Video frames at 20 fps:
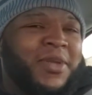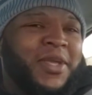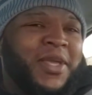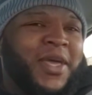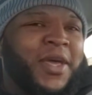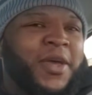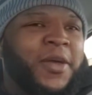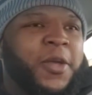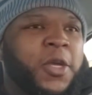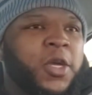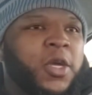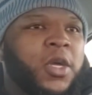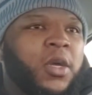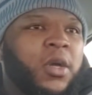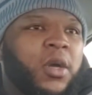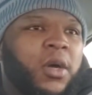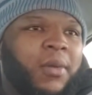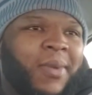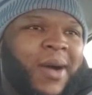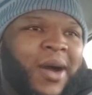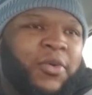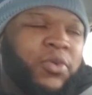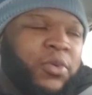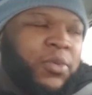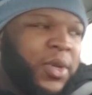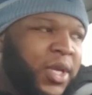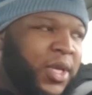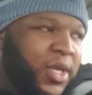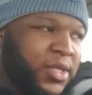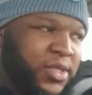But, yeah, about
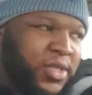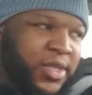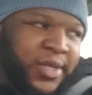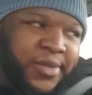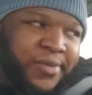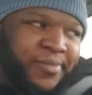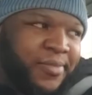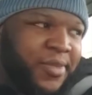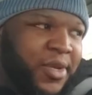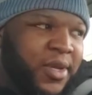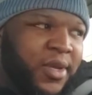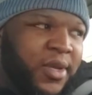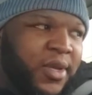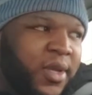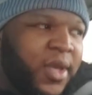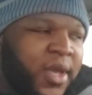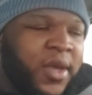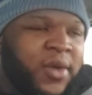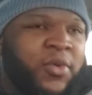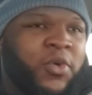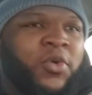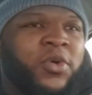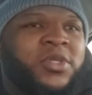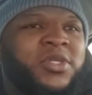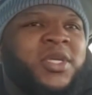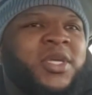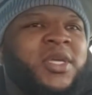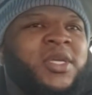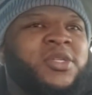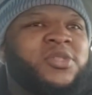Ruiz and
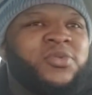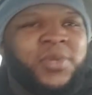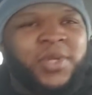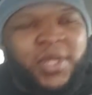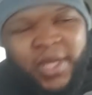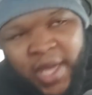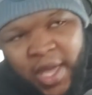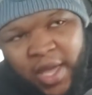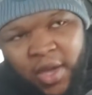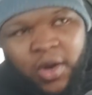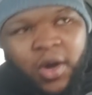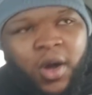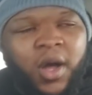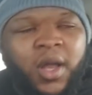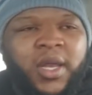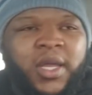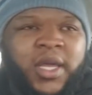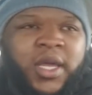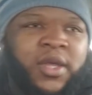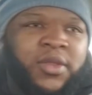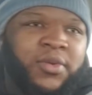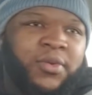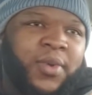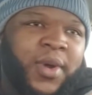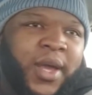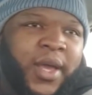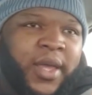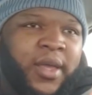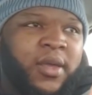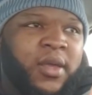Ortiz, really can't call it either
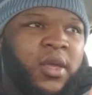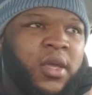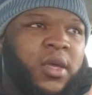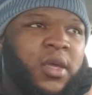way.